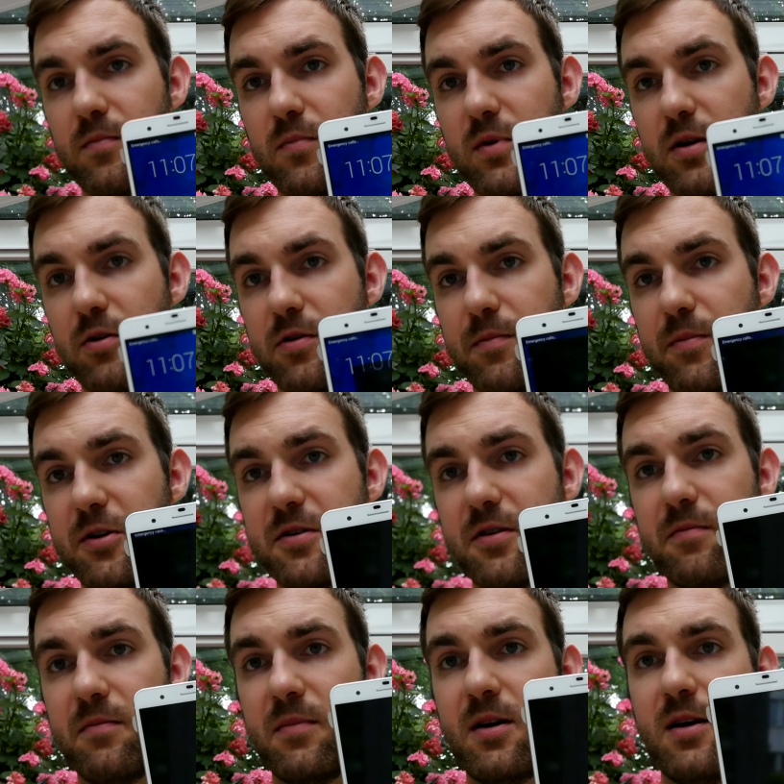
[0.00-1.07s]
Here on the
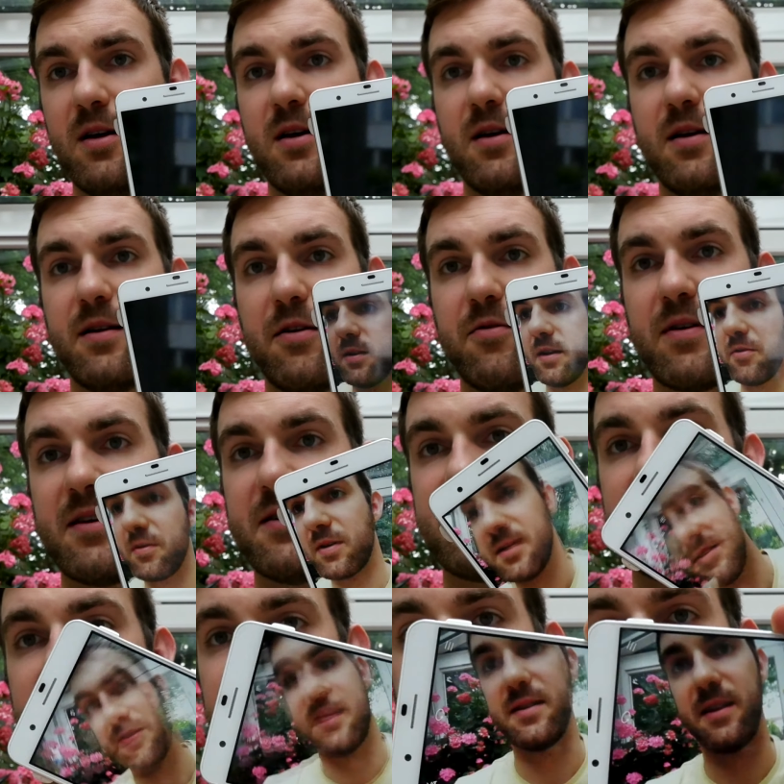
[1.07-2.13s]
bottom, then you can
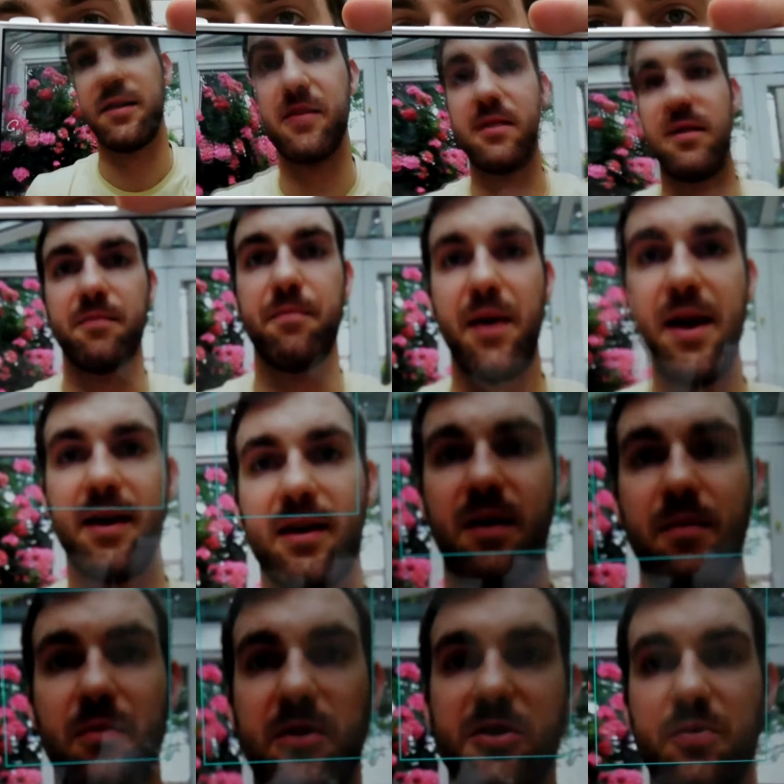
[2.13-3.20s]
see that the back camera
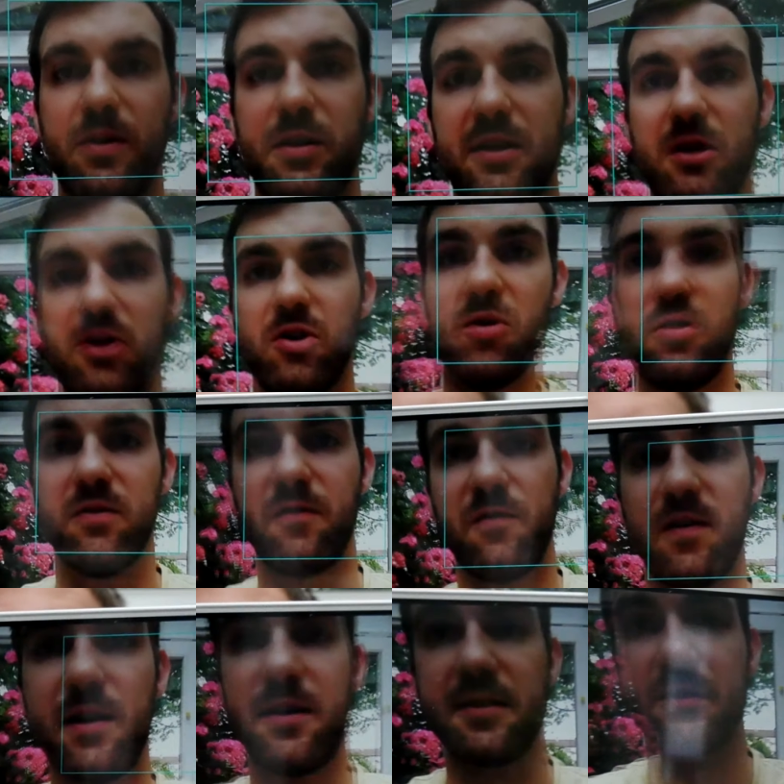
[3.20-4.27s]
is really good,
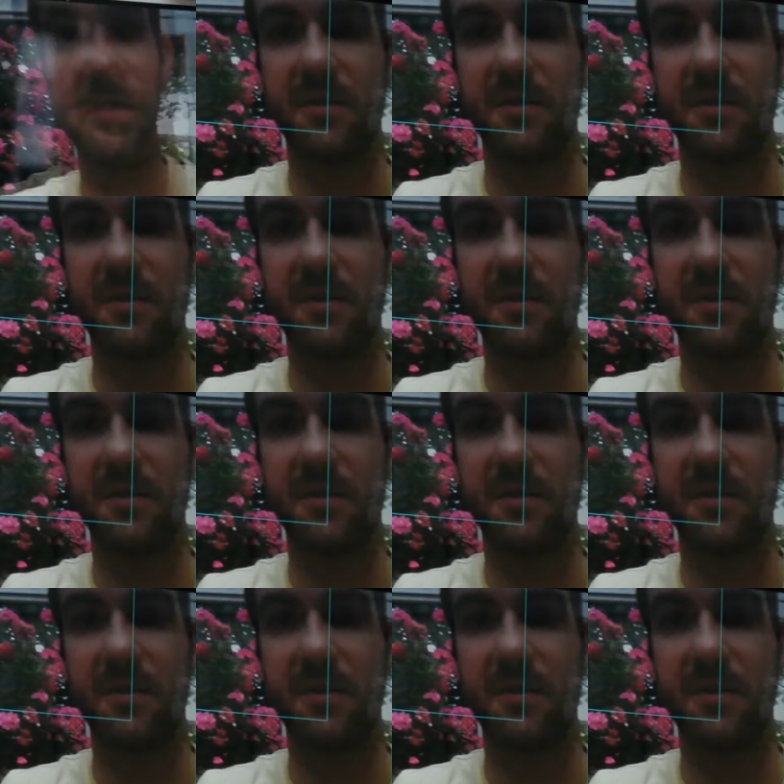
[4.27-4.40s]
fast,